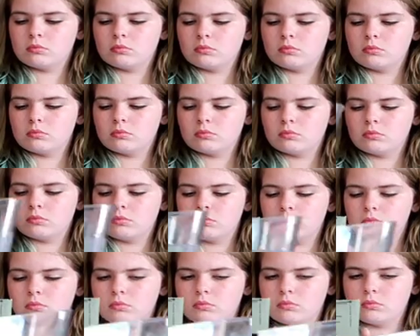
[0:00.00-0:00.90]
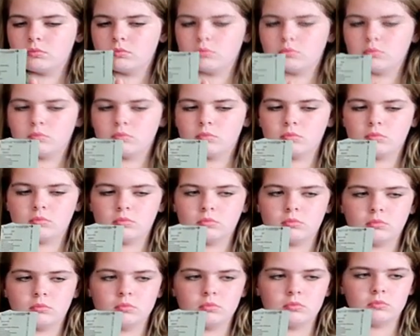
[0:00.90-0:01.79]

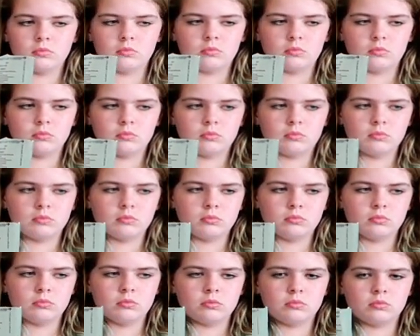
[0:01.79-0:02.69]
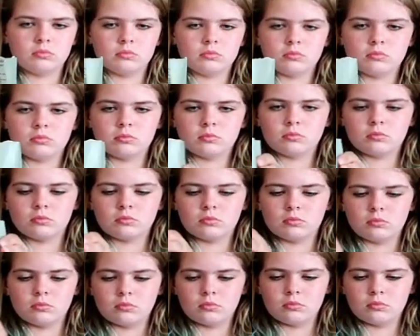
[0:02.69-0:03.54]
This person isn't speaking.